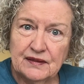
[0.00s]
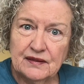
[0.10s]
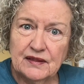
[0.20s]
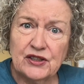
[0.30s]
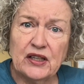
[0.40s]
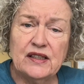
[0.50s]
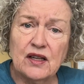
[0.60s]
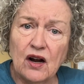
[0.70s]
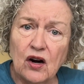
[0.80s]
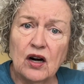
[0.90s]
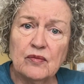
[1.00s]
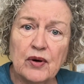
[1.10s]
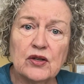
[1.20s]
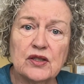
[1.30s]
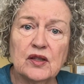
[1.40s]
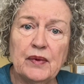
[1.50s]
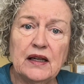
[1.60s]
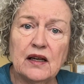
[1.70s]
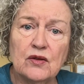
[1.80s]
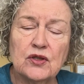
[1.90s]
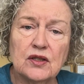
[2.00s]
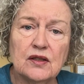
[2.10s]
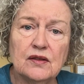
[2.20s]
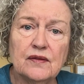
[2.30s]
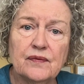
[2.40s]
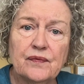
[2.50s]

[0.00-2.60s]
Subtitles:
because he's a hard person to be close to.